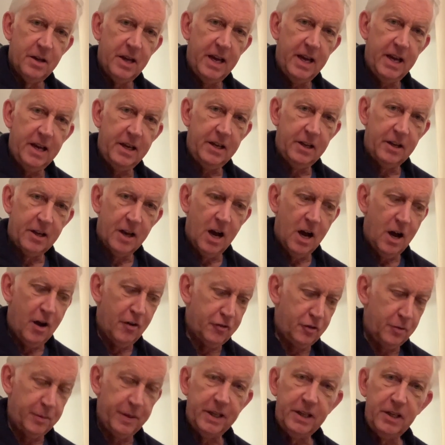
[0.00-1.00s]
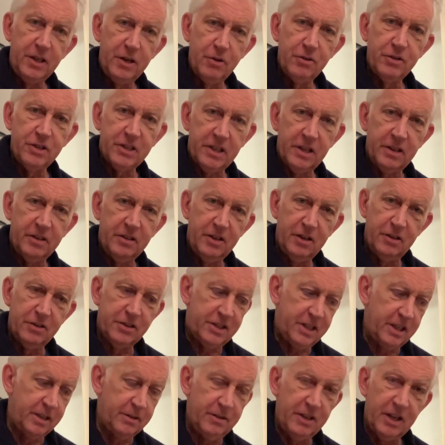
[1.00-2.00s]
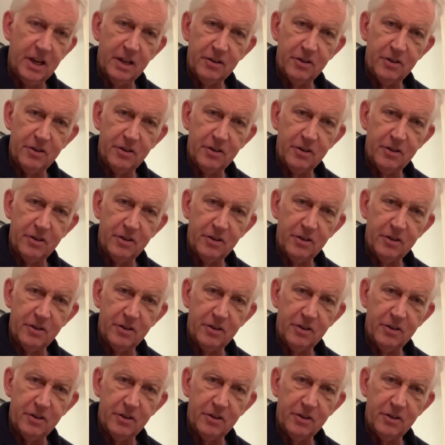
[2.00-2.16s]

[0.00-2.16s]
you know, after being used in you know,